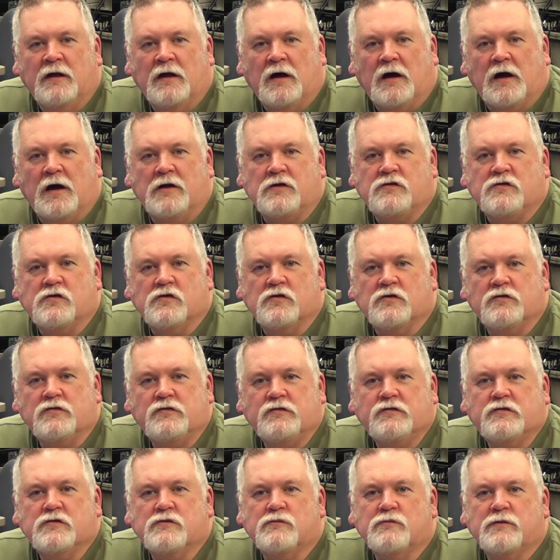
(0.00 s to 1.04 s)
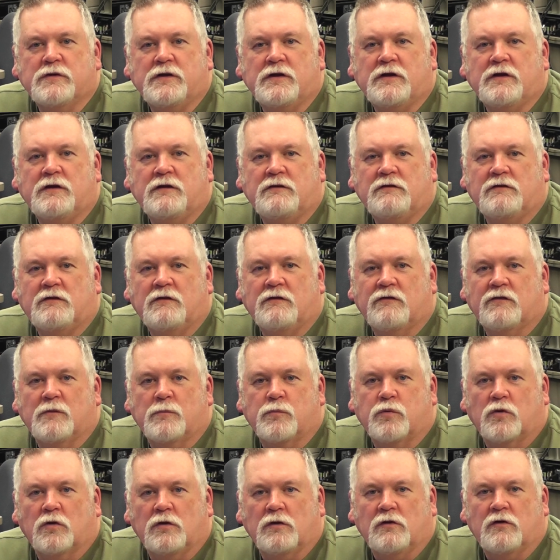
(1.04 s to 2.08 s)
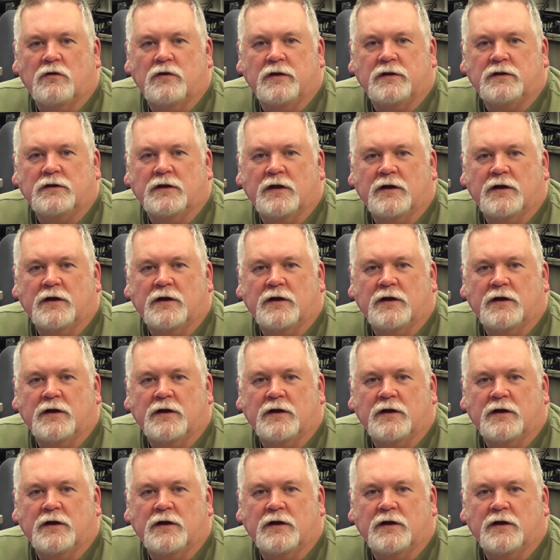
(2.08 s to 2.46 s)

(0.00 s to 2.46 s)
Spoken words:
I chose to read the purloined